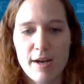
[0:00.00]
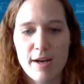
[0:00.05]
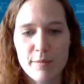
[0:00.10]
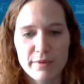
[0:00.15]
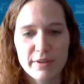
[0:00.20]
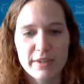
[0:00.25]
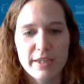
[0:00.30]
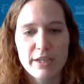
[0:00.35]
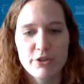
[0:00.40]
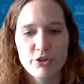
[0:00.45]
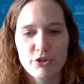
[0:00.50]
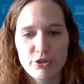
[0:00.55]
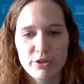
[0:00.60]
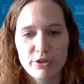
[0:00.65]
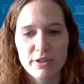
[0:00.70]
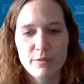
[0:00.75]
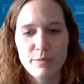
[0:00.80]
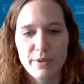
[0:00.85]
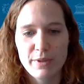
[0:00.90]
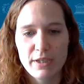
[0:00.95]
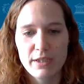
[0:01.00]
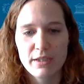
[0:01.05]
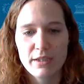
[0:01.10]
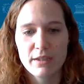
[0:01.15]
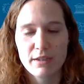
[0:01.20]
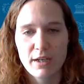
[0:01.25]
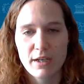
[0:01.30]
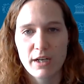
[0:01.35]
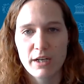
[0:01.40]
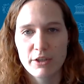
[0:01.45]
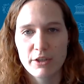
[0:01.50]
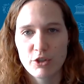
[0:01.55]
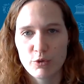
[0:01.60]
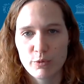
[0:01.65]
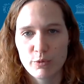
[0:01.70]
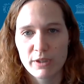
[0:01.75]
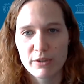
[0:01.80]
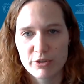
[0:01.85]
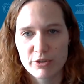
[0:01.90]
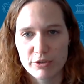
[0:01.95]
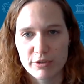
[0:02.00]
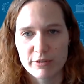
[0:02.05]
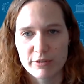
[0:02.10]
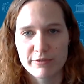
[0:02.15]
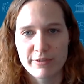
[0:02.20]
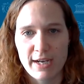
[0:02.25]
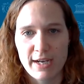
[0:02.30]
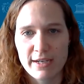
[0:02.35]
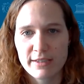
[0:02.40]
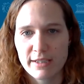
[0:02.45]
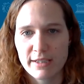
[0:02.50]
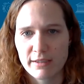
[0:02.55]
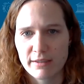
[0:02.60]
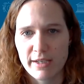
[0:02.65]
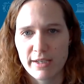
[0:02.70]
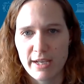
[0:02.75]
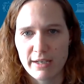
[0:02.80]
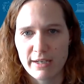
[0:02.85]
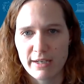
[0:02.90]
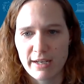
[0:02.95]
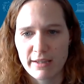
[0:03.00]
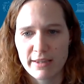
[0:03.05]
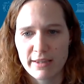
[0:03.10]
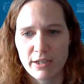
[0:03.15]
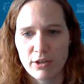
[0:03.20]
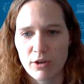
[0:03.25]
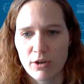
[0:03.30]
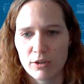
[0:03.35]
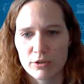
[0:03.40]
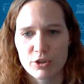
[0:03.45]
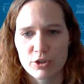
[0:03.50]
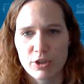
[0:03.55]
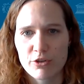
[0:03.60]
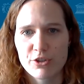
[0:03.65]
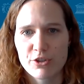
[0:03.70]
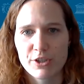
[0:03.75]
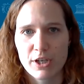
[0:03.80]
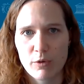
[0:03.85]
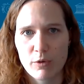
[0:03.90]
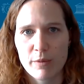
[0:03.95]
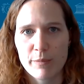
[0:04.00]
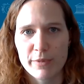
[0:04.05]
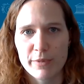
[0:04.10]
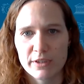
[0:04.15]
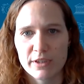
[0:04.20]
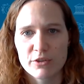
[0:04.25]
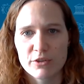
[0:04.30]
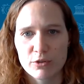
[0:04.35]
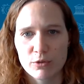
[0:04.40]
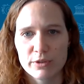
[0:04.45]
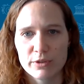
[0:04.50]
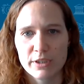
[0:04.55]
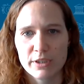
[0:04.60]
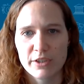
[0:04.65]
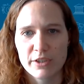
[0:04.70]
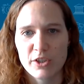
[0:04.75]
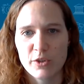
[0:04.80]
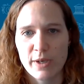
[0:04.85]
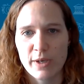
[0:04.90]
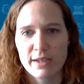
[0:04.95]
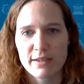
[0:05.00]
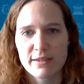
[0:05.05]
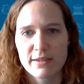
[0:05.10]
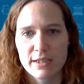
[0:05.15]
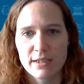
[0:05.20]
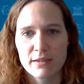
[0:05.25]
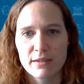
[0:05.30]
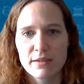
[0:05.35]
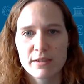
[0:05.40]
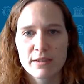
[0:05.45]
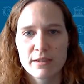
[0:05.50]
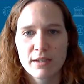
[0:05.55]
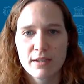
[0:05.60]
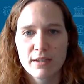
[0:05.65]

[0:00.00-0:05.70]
They should be UL certified, and I think all charging equipment that's sold in the US is.